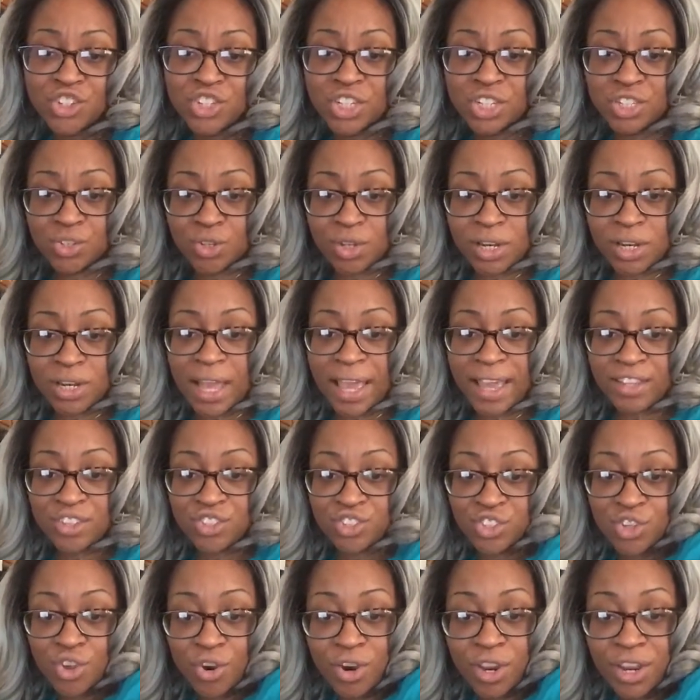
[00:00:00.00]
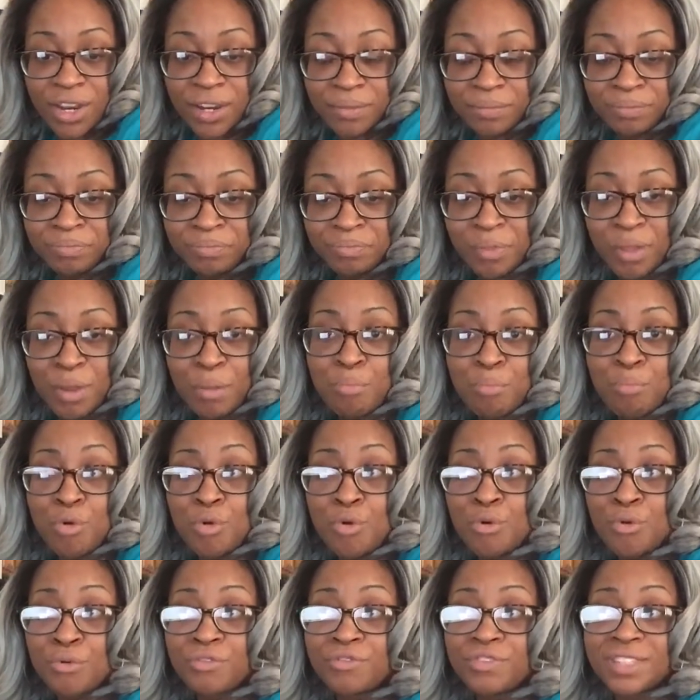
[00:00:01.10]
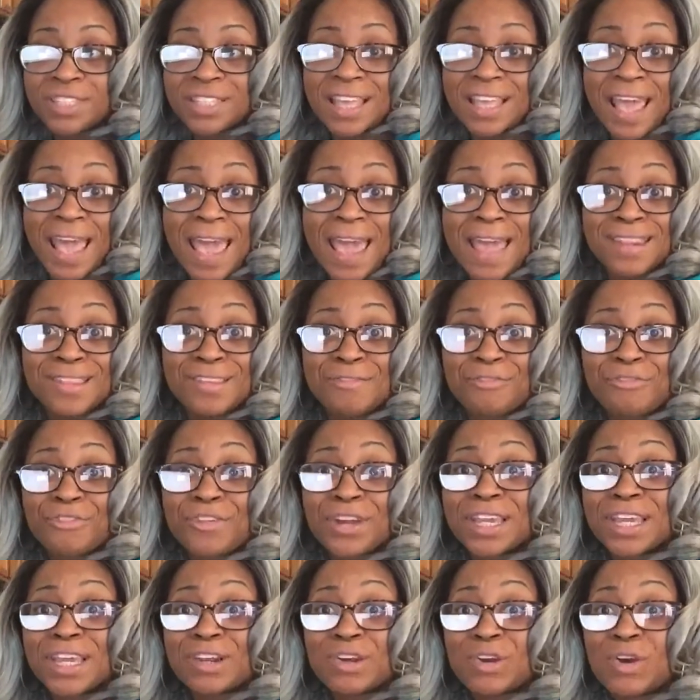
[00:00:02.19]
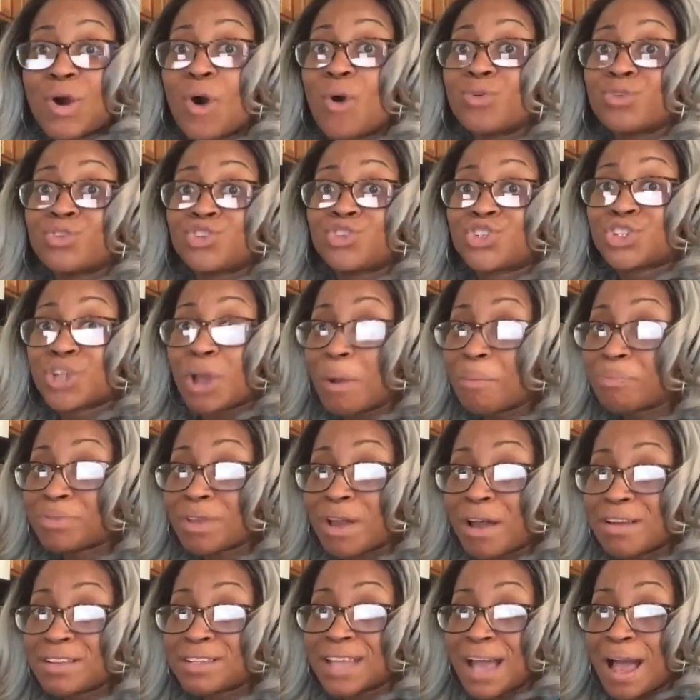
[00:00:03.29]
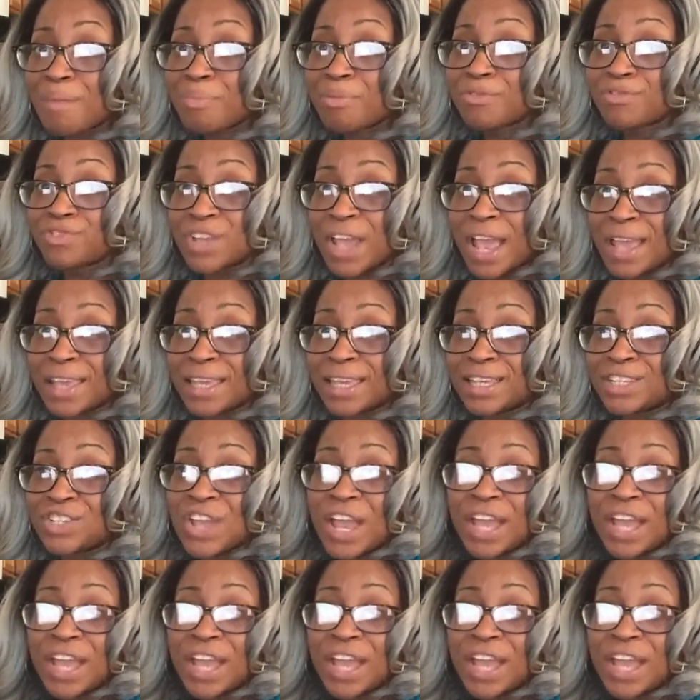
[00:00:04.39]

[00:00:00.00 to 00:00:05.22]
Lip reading: She did like certain moves, and the freaking goat jumped on top of Jacki.